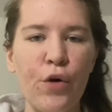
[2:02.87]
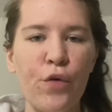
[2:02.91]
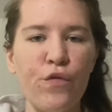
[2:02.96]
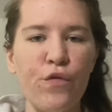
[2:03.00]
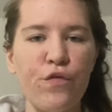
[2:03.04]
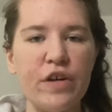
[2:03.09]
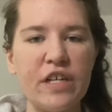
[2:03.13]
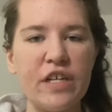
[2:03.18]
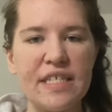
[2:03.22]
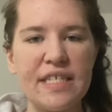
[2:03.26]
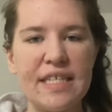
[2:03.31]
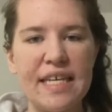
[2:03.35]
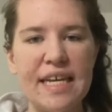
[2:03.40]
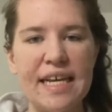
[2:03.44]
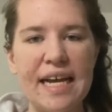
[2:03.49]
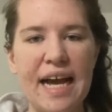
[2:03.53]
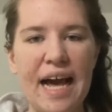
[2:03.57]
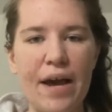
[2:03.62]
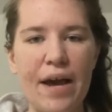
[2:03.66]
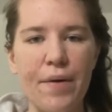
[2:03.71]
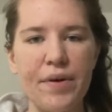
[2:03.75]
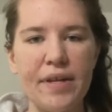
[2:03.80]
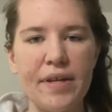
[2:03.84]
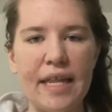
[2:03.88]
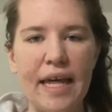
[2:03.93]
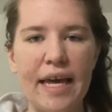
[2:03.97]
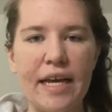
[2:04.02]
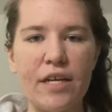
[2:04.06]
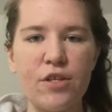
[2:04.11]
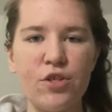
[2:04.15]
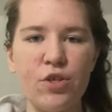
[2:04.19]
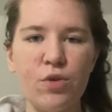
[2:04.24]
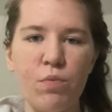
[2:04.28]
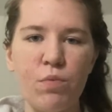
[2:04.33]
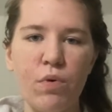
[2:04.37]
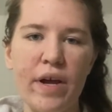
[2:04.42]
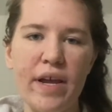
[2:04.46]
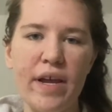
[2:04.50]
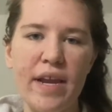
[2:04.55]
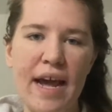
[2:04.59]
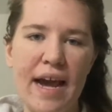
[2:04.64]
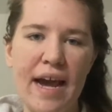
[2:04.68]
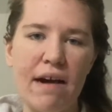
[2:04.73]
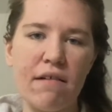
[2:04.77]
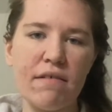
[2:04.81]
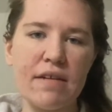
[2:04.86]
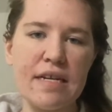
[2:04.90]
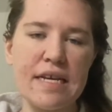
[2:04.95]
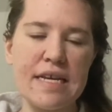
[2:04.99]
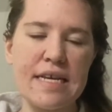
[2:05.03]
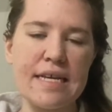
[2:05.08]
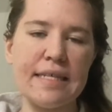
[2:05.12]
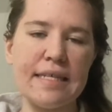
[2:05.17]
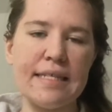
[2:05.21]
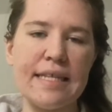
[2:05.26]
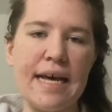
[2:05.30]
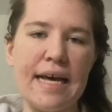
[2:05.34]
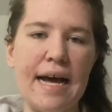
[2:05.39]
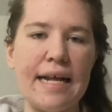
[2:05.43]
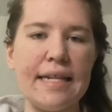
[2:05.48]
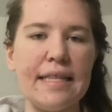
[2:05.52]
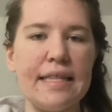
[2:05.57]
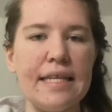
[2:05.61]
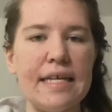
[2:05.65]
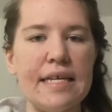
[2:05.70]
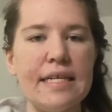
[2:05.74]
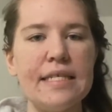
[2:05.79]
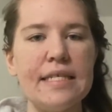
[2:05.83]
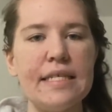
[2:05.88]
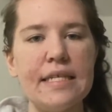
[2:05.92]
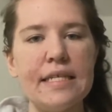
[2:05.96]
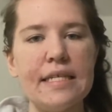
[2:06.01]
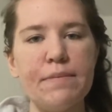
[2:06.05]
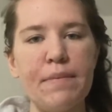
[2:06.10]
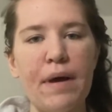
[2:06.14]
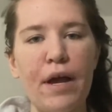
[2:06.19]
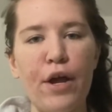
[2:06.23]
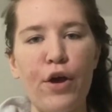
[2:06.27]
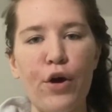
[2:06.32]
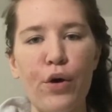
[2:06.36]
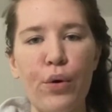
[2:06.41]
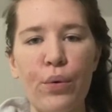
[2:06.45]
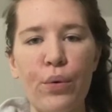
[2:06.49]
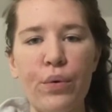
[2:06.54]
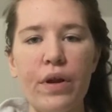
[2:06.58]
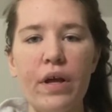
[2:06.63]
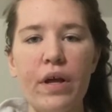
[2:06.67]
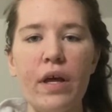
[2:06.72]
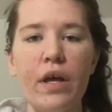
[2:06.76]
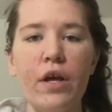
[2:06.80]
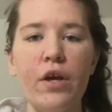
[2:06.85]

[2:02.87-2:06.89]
first thing I would like to point out is that this is my own